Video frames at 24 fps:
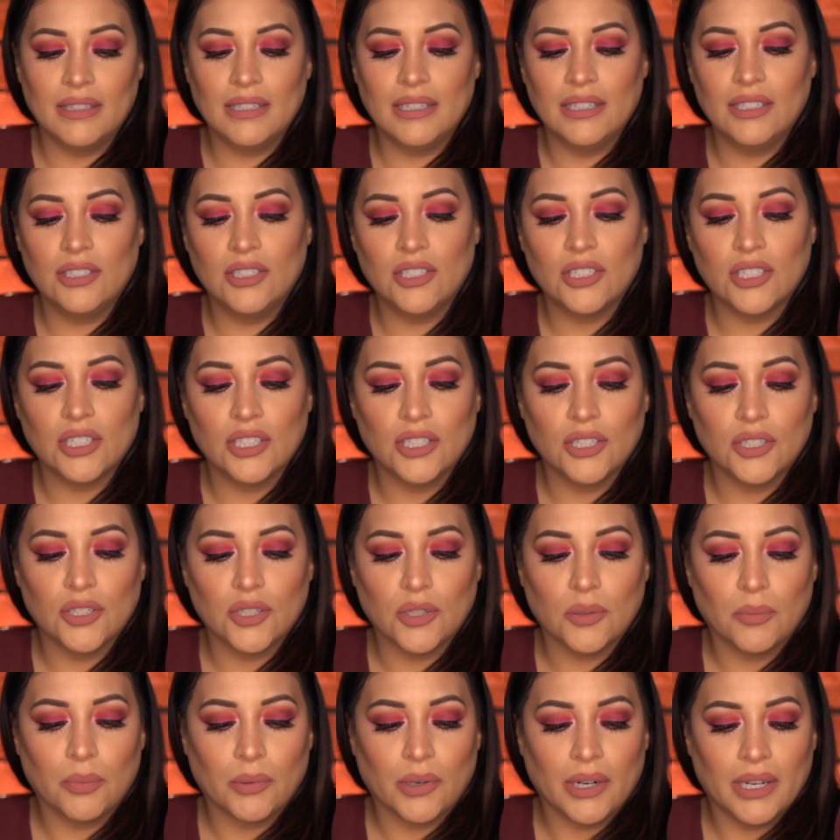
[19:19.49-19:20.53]
the
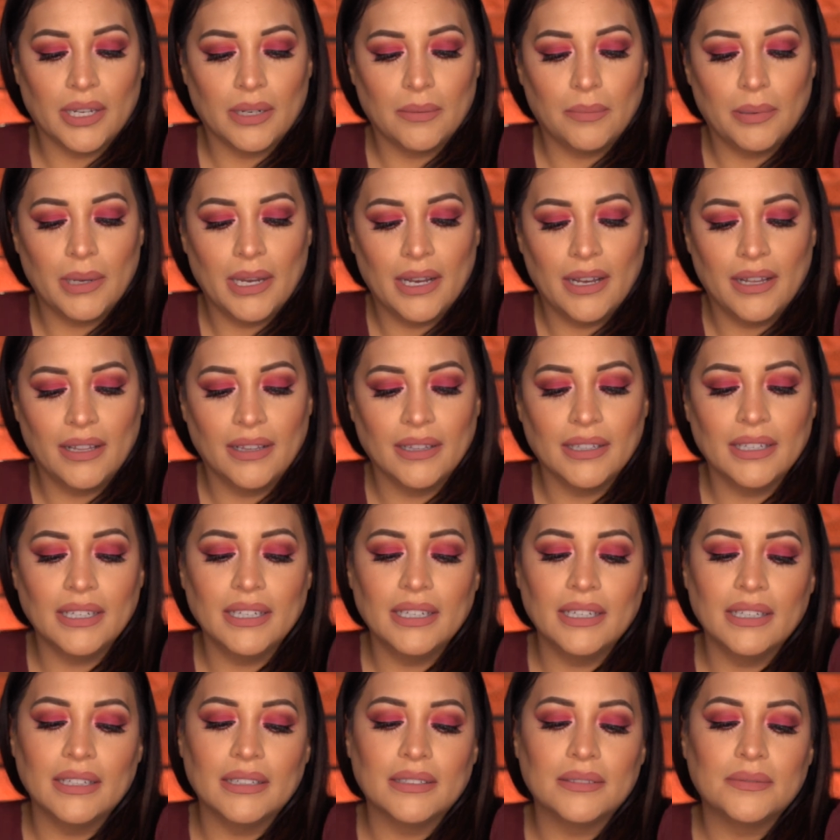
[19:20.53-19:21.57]
Gingerbread
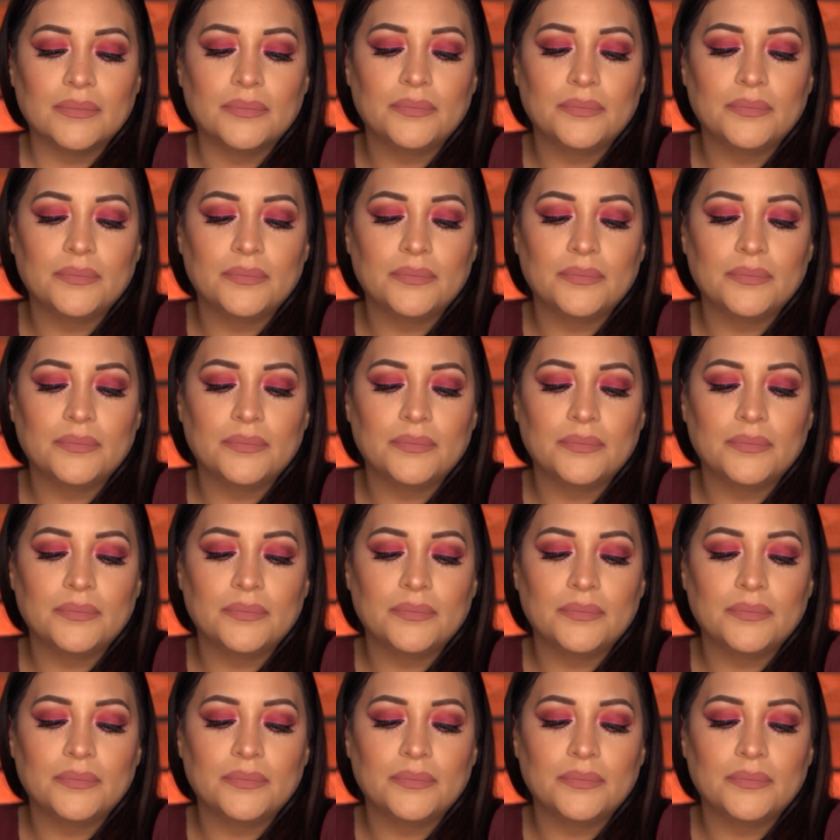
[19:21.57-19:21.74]
palette.